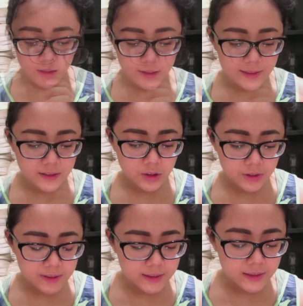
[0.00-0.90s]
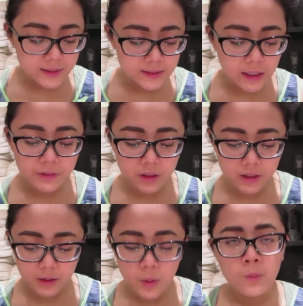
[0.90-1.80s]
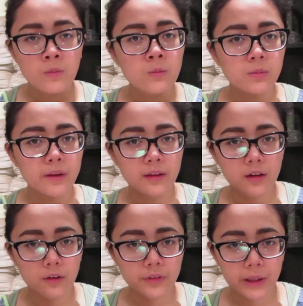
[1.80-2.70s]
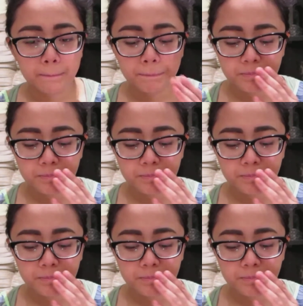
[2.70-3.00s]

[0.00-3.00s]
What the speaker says: yeah, so this is definitely like, when I think of like